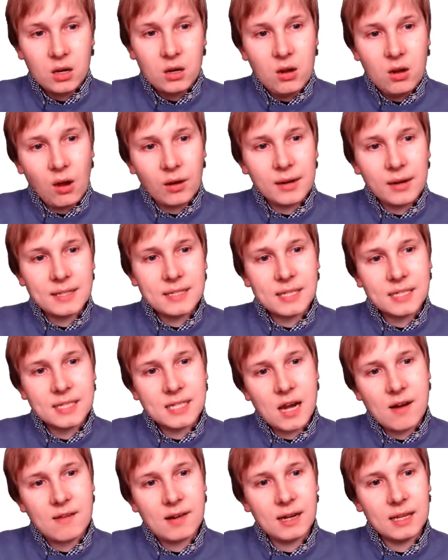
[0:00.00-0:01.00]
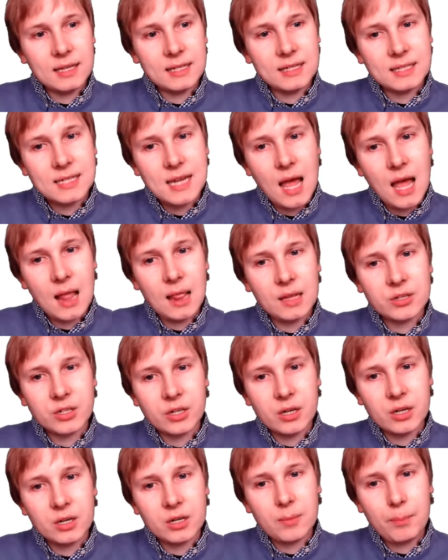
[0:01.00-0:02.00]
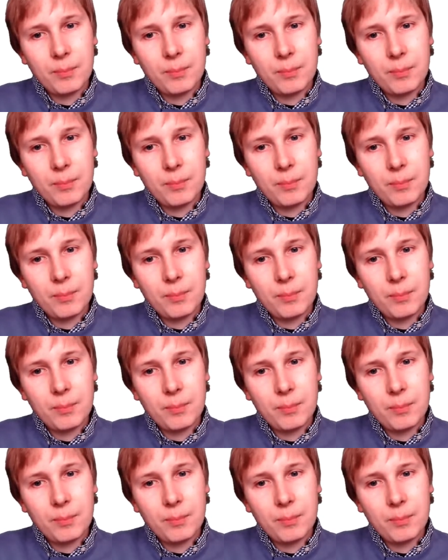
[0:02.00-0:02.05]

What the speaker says: Not necessarily intelligent,